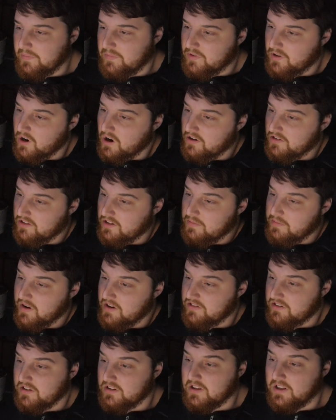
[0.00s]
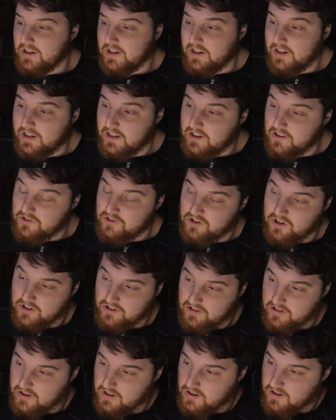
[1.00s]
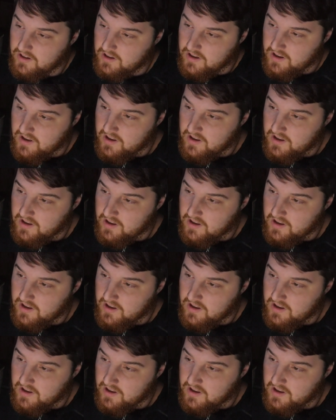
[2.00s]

Toxic masculinity is just the